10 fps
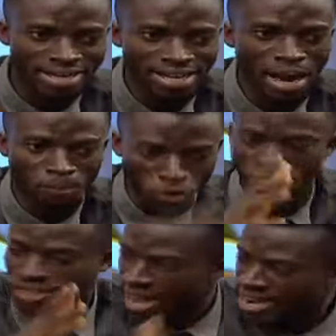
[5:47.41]
Now you're
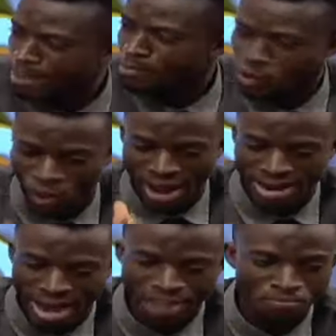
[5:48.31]
pushing in the mono,
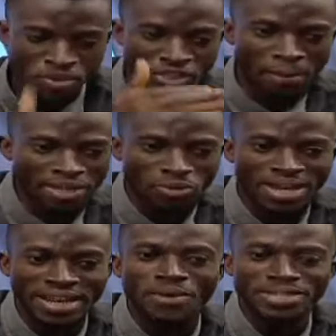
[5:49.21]
and that
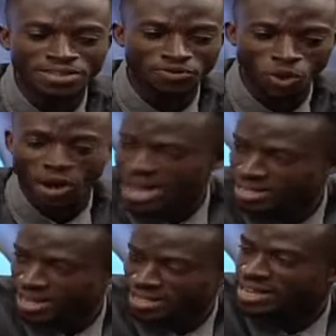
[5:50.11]
particular narrative, you know, a
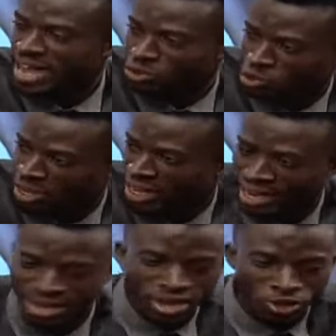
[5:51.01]
change a swing
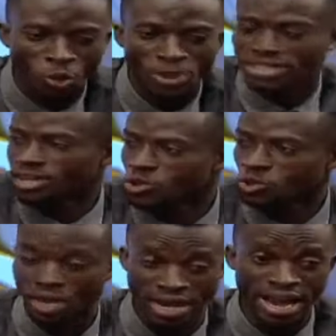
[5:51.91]
it towards the
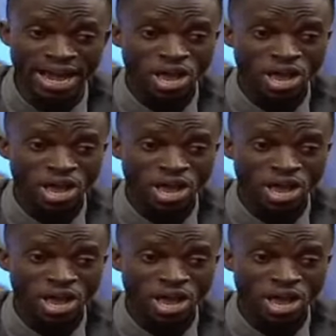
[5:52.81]
youth. And